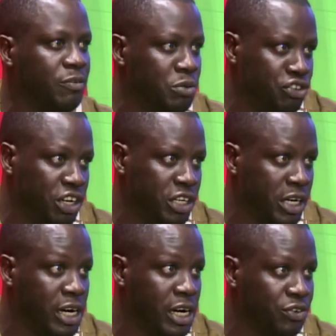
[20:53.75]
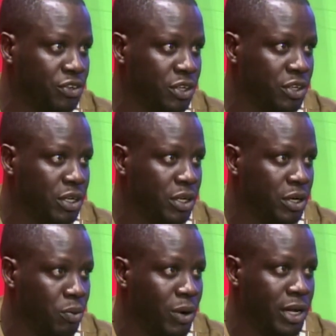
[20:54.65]
been generals,
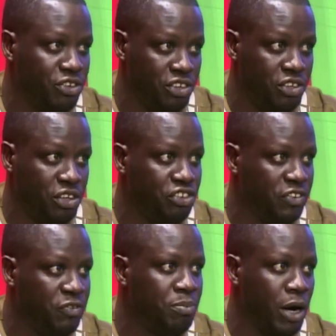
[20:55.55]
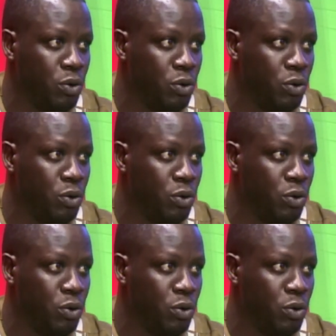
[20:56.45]
white chief, Chief Baku.